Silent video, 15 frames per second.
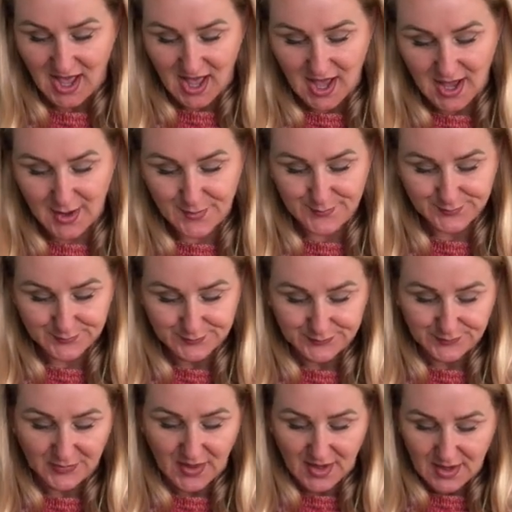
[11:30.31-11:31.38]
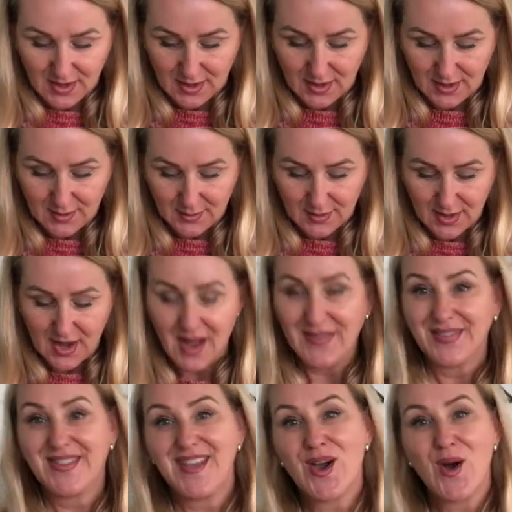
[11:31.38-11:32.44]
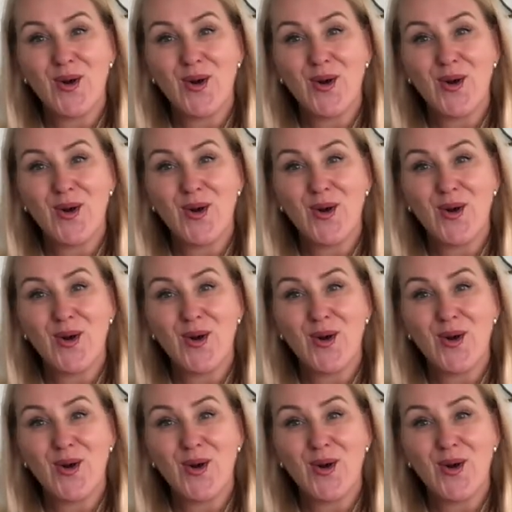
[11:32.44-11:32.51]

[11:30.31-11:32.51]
The